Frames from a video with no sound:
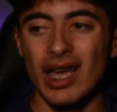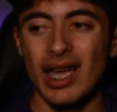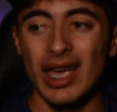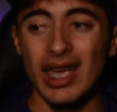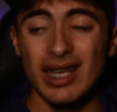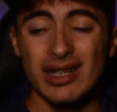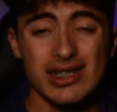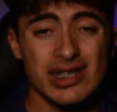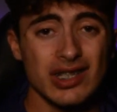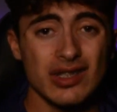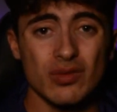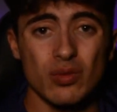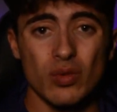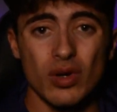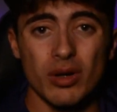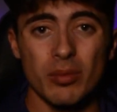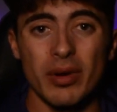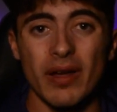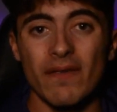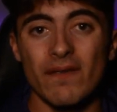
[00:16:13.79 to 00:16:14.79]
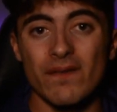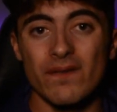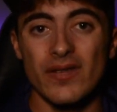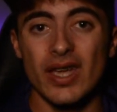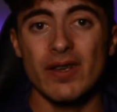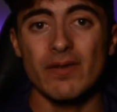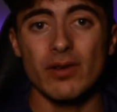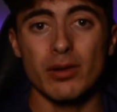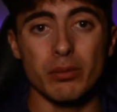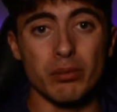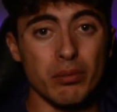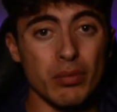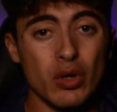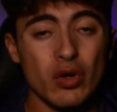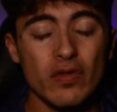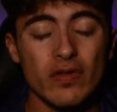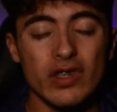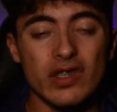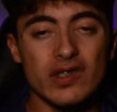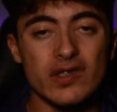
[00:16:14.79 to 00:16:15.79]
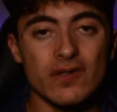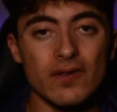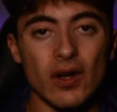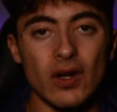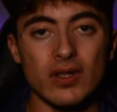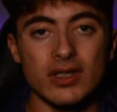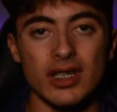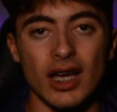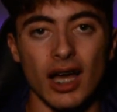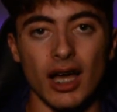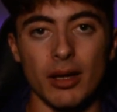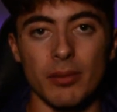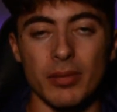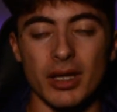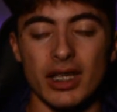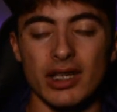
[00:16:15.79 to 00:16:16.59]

and just one of my favorite movies of all time.